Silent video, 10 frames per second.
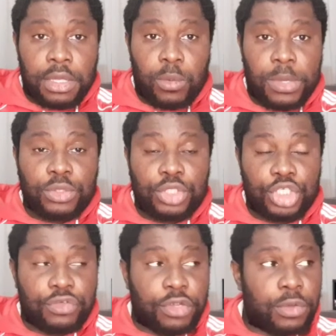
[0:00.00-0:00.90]
a
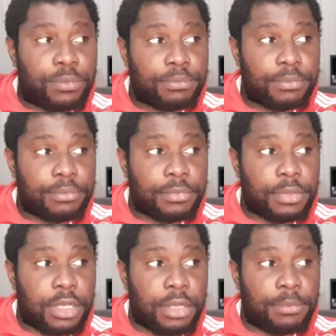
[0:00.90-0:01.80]
Welsh duo,
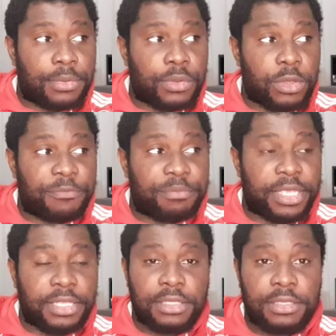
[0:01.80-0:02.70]
who have
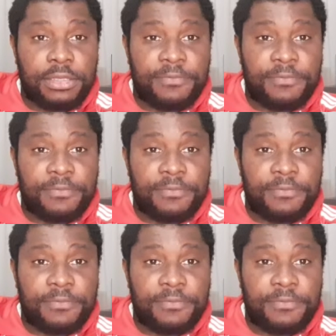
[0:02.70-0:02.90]
been